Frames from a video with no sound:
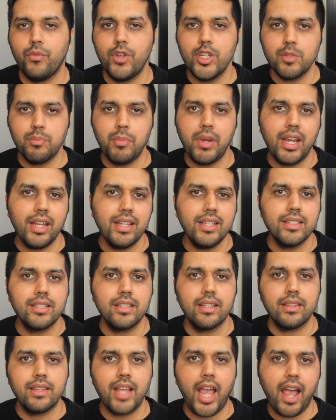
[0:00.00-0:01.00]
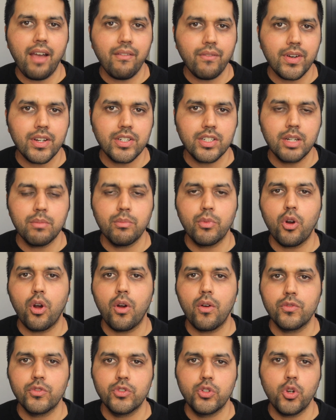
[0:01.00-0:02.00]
which means the average number of